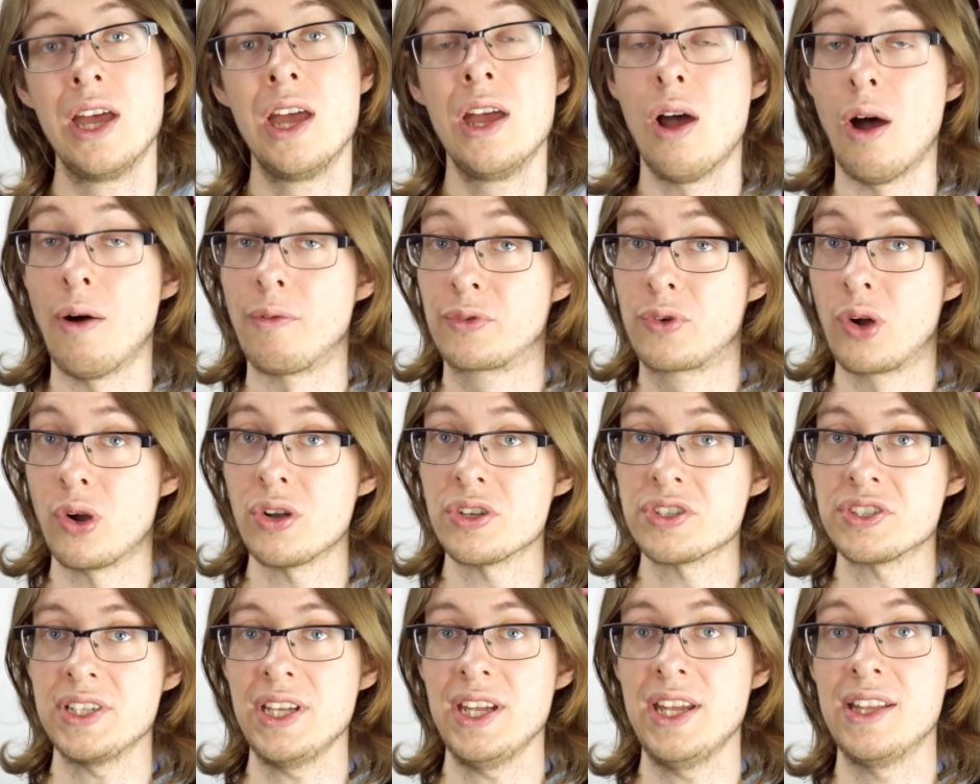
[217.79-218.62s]
Of
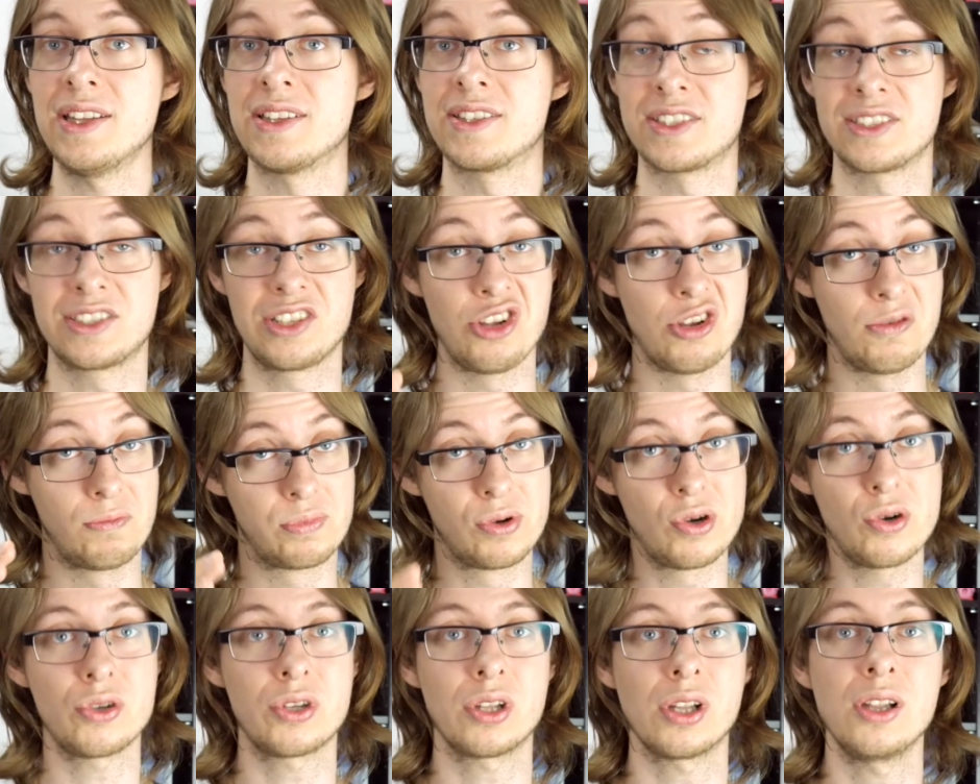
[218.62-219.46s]
course, it's still
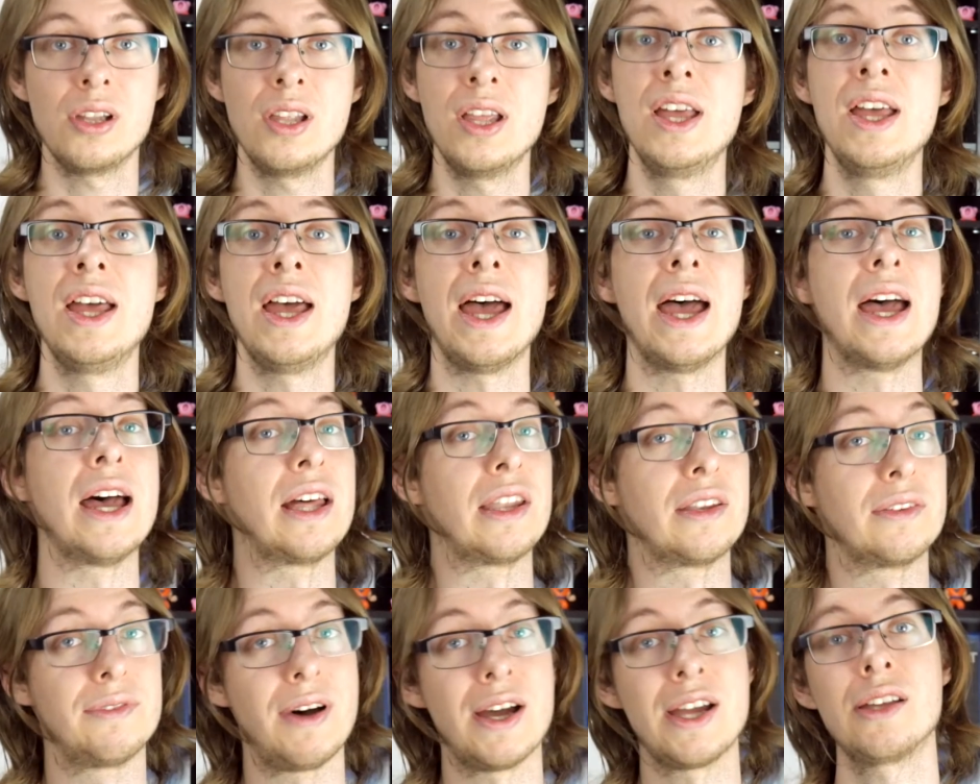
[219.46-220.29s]
brutal
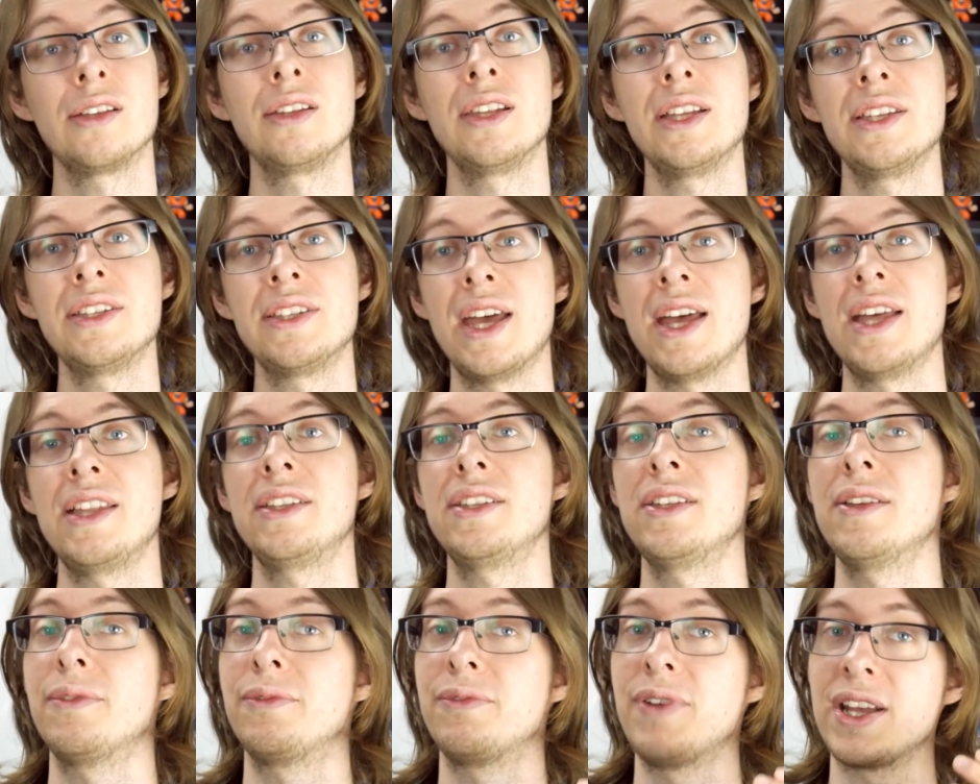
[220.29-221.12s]
and violent and
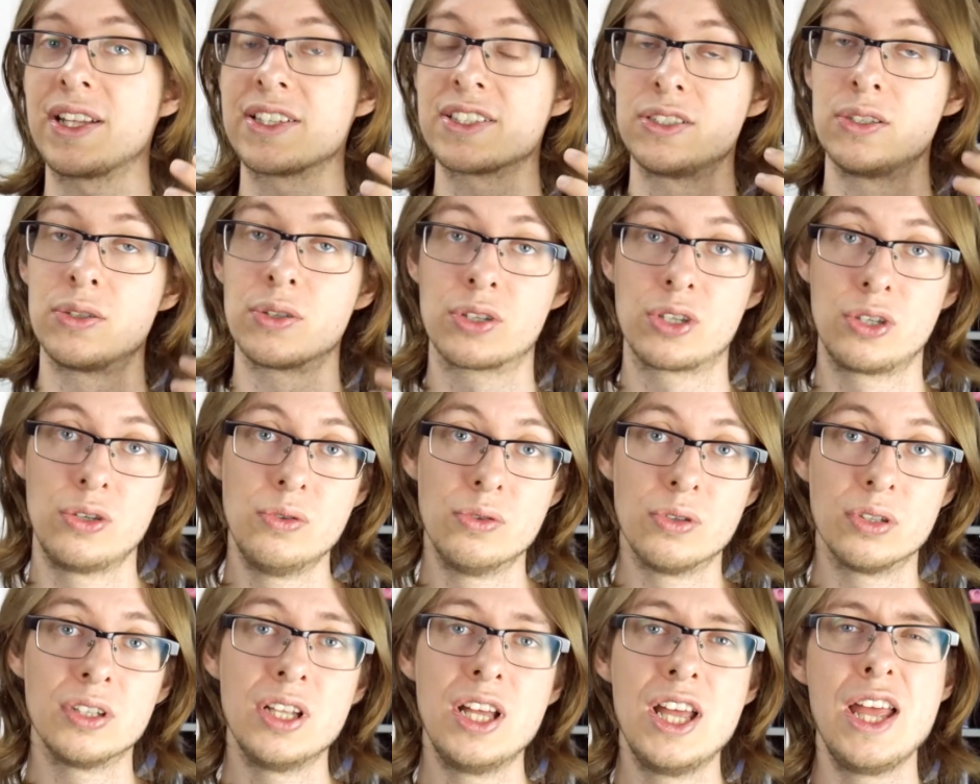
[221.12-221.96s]
the effects look
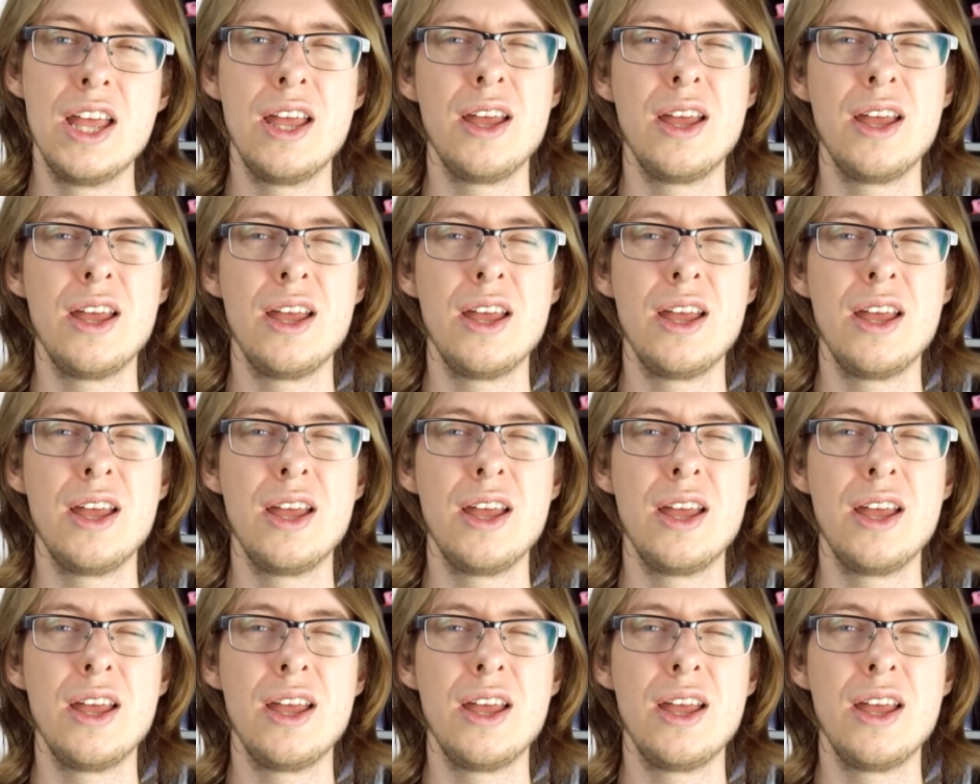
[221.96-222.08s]
cool,